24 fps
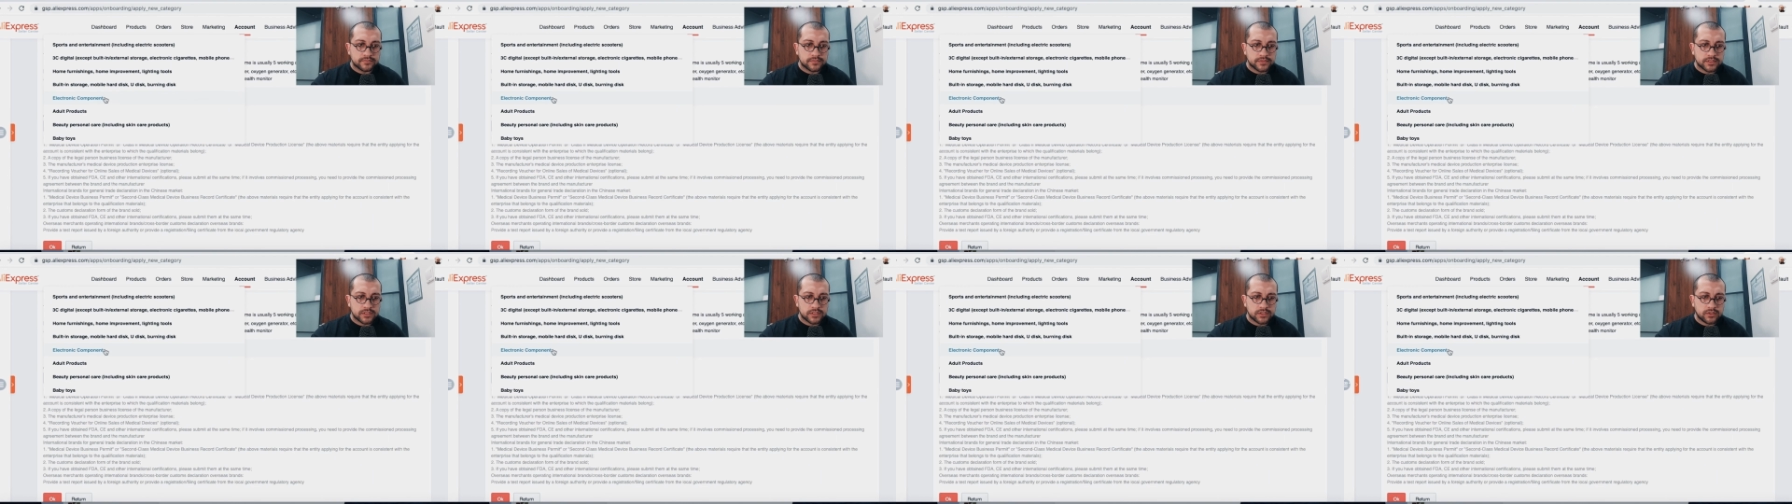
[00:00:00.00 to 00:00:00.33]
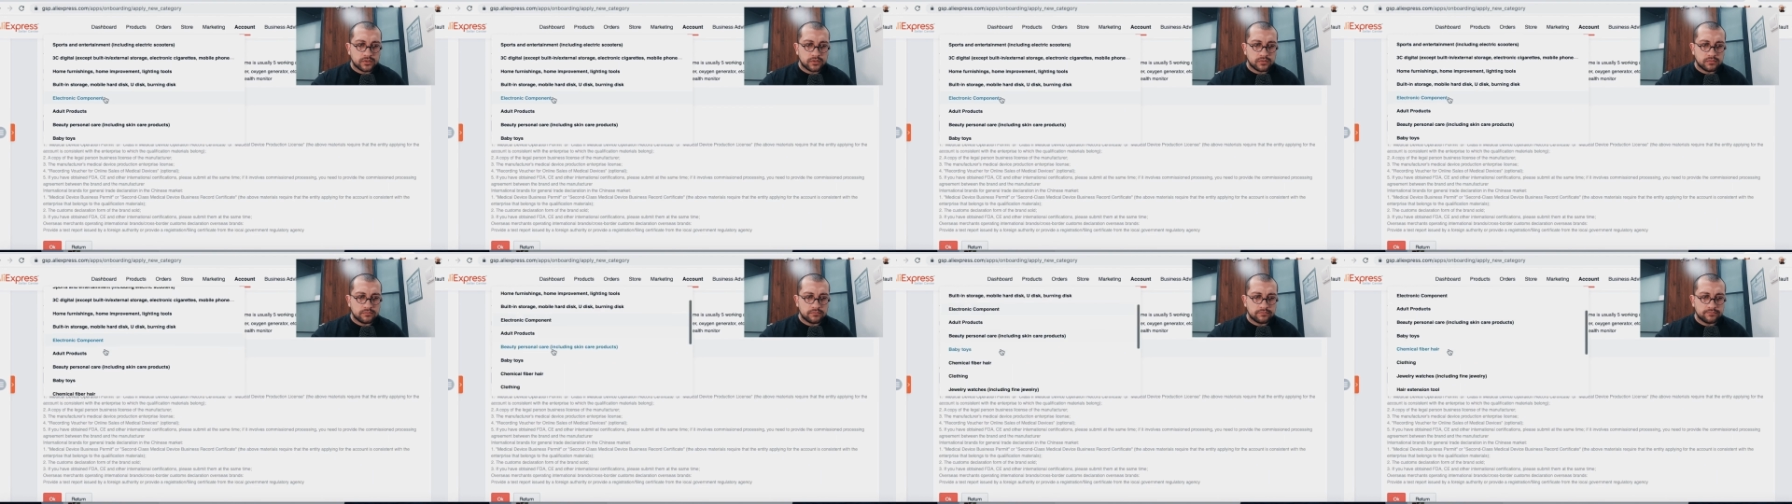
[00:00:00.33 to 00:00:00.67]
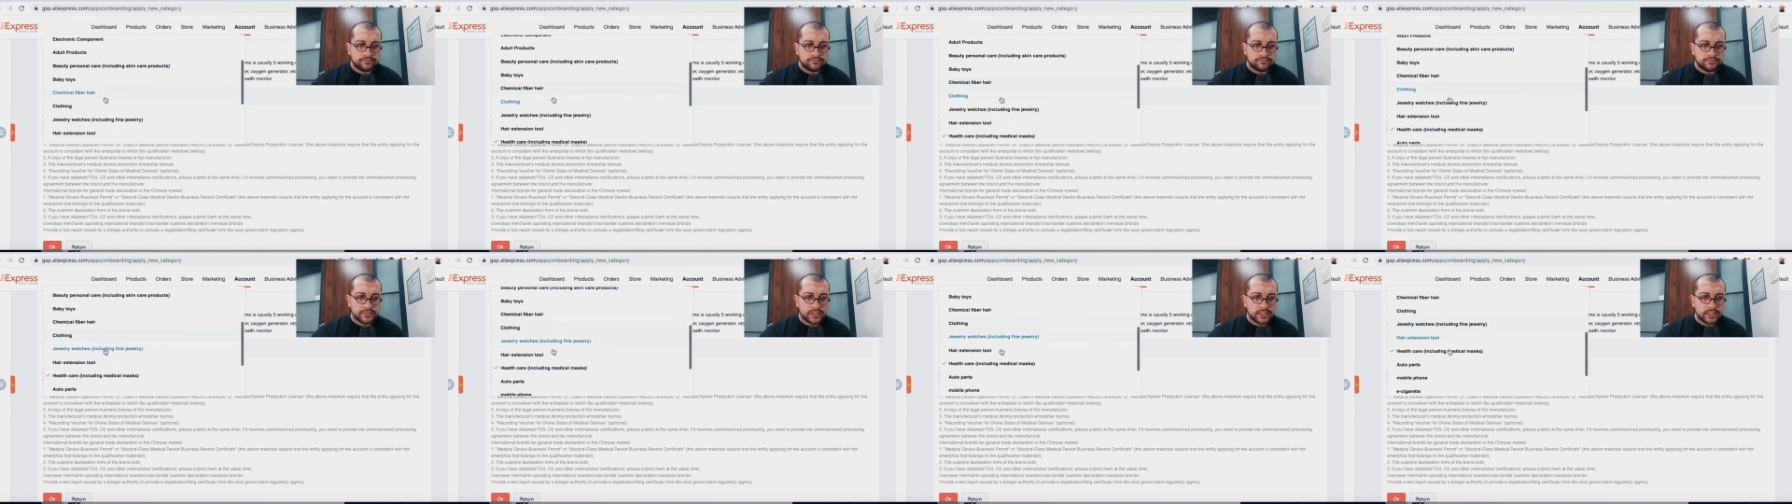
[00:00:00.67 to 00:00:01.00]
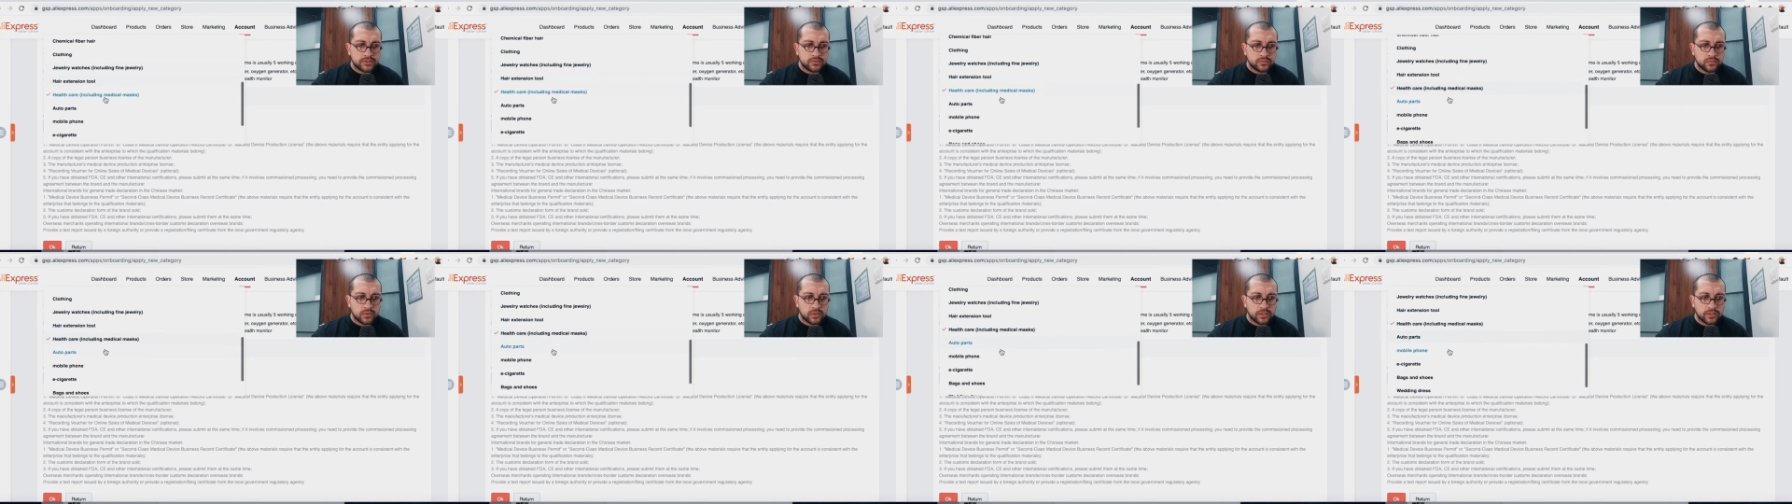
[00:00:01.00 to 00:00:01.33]
So
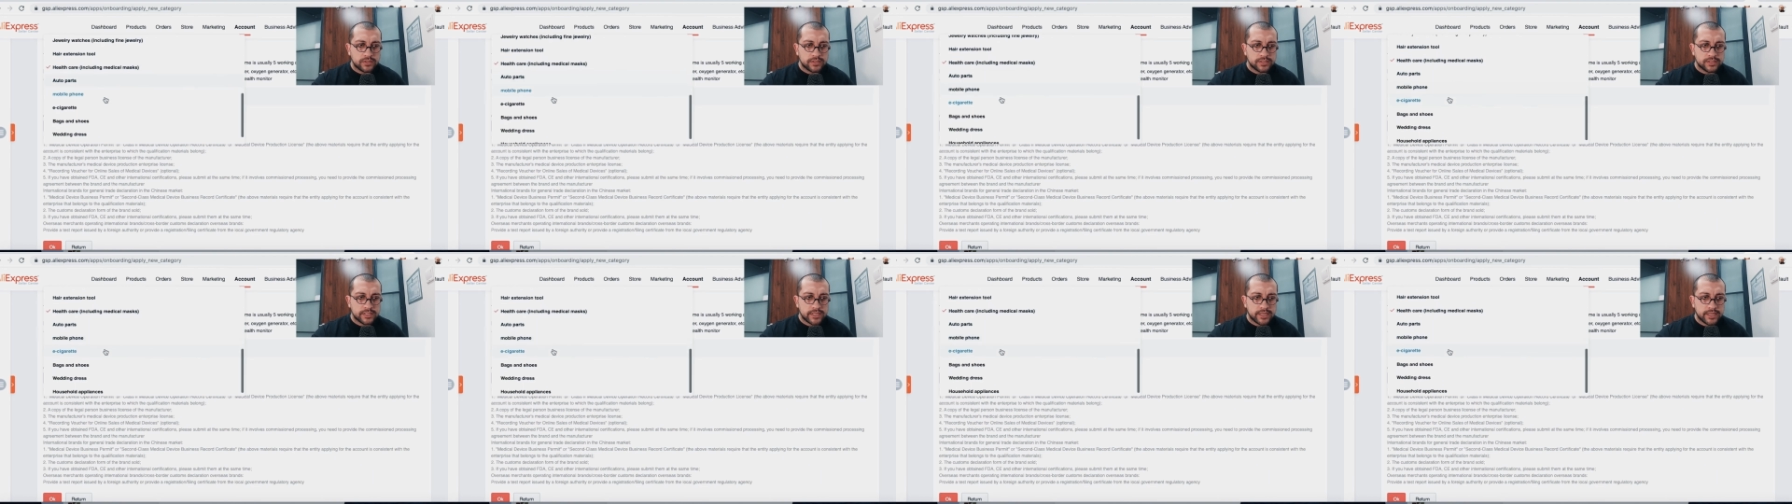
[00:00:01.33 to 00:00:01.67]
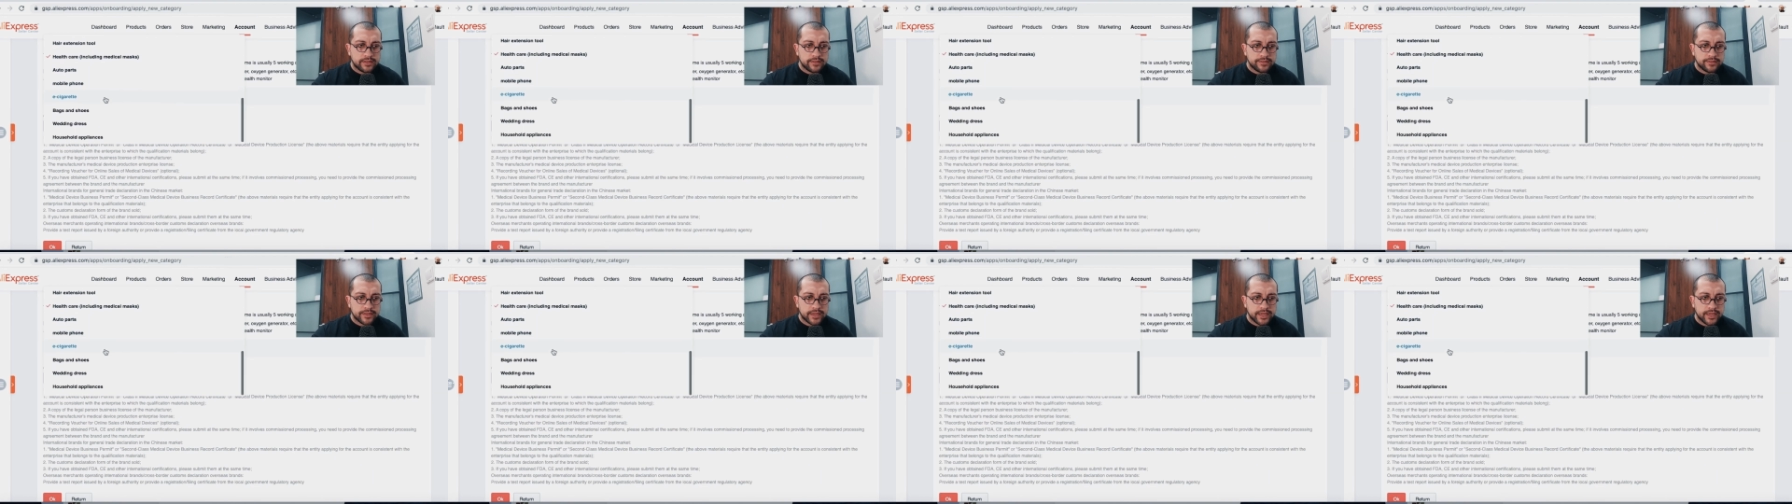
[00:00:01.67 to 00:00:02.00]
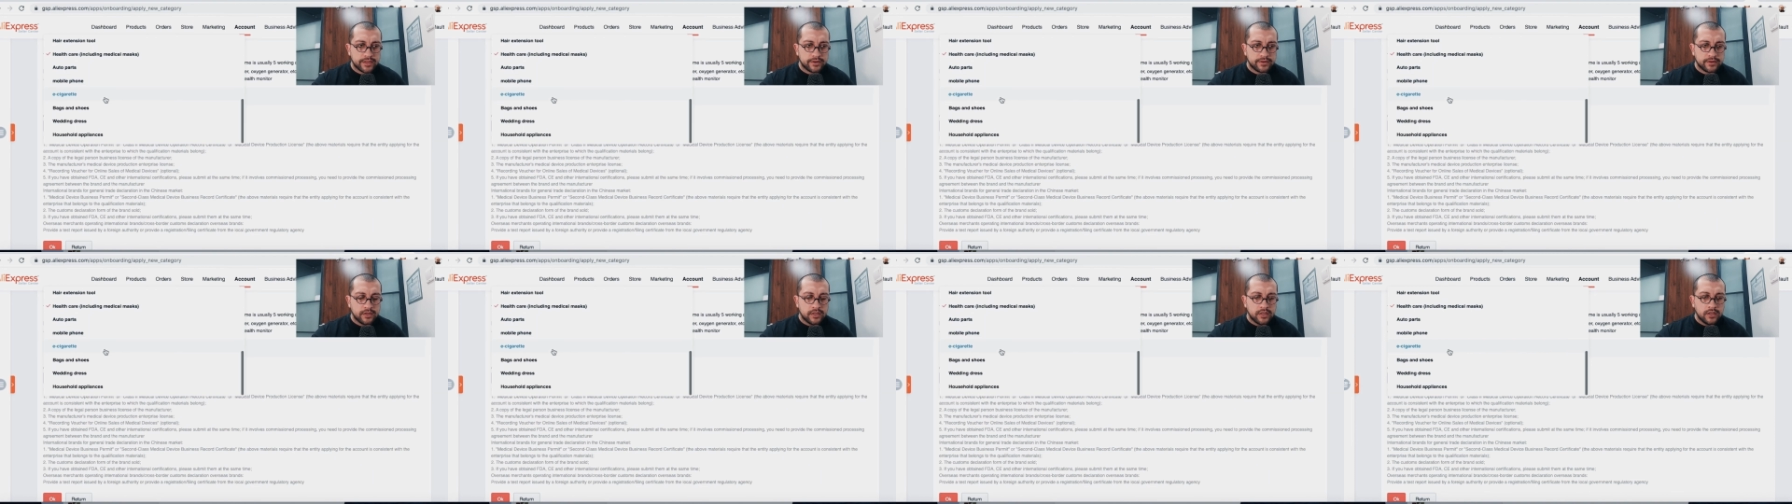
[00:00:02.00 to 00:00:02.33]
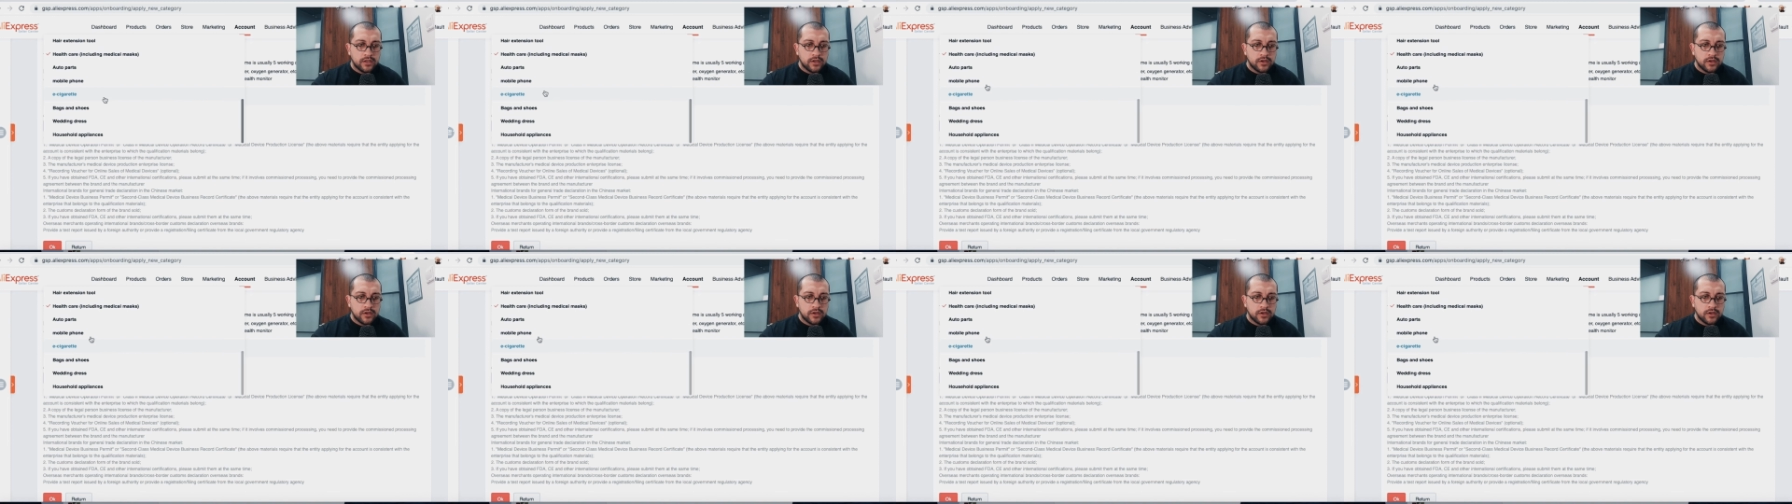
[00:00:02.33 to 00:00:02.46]
it was healthcare.